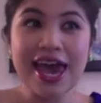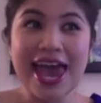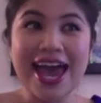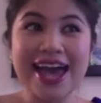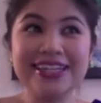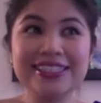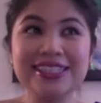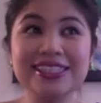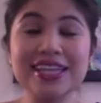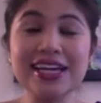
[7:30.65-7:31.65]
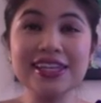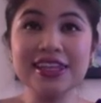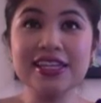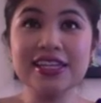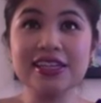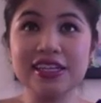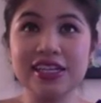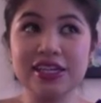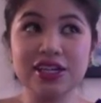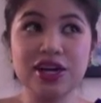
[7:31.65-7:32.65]
And the second thing that the
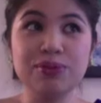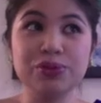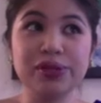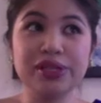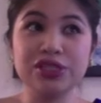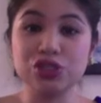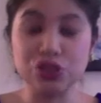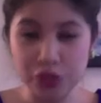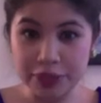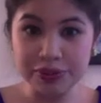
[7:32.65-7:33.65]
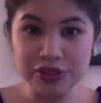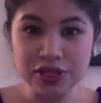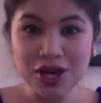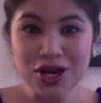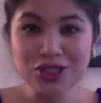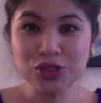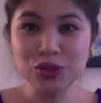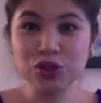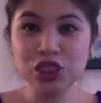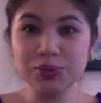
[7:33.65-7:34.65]
kit comes with is scripts.
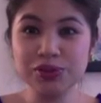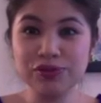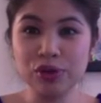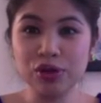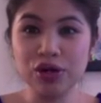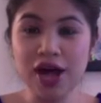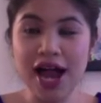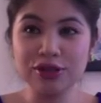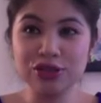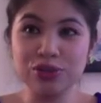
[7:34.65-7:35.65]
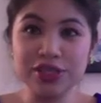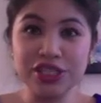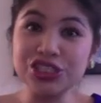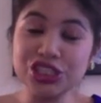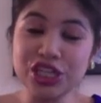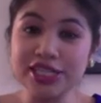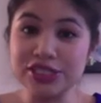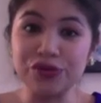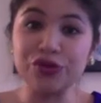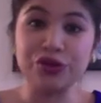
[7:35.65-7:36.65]
So scripts for how to initiate
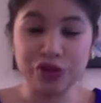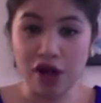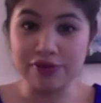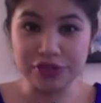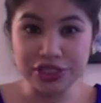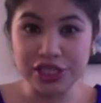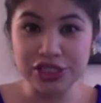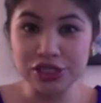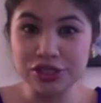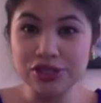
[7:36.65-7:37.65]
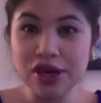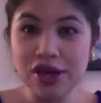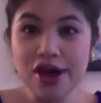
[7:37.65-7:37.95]
difficult conversations.